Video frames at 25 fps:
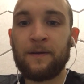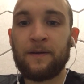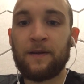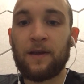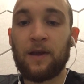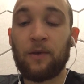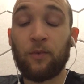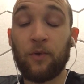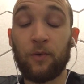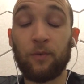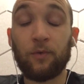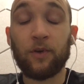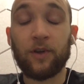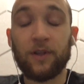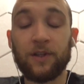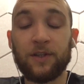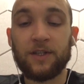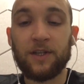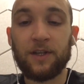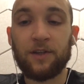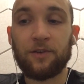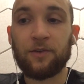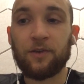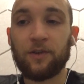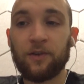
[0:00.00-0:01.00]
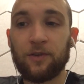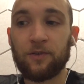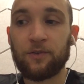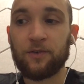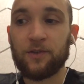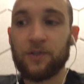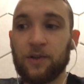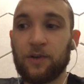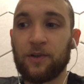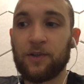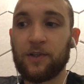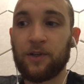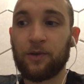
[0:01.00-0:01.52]
And we will continue to do
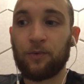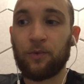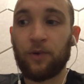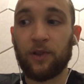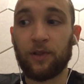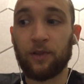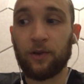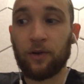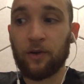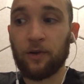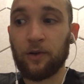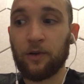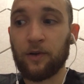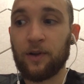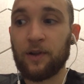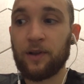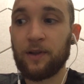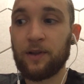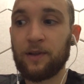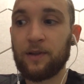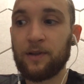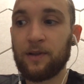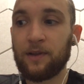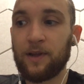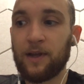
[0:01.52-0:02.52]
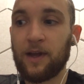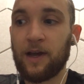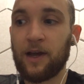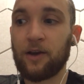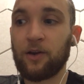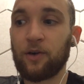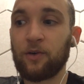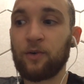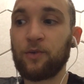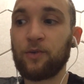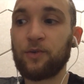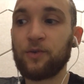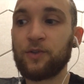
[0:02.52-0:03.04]
so until we learn
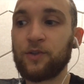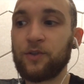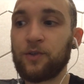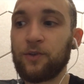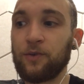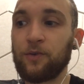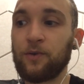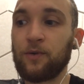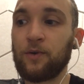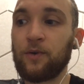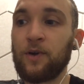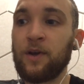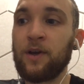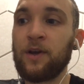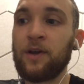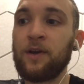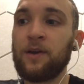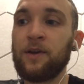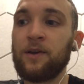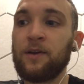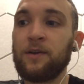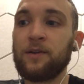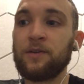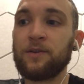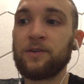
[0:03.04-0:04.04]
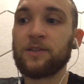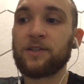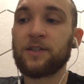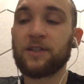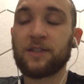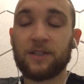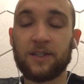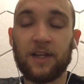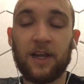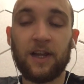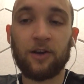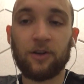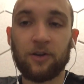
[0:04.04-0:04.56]
how to
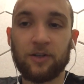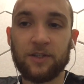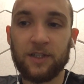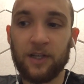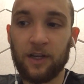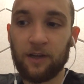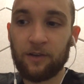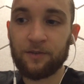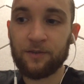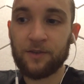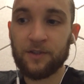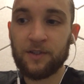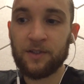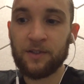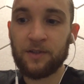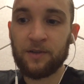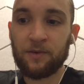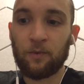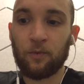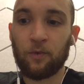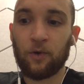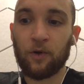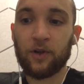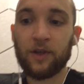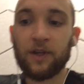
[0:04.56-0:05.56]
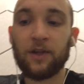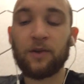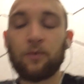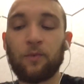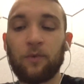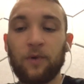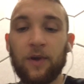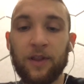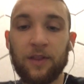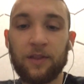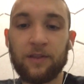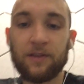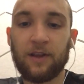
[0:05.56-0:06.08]
sustain ourselves working
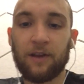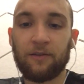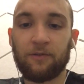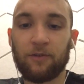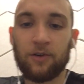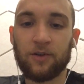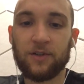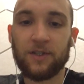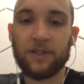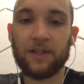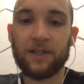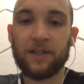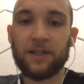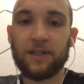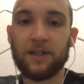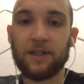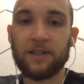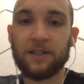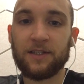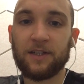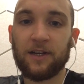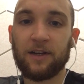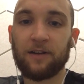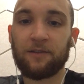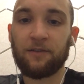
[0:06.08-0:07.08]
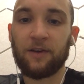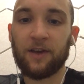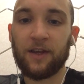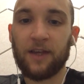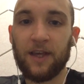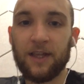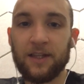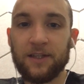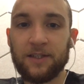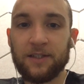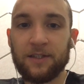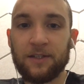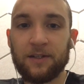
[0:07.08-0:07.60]
with diversity instead of
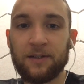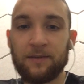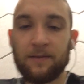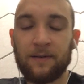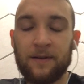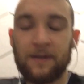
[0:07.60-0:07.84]
against it.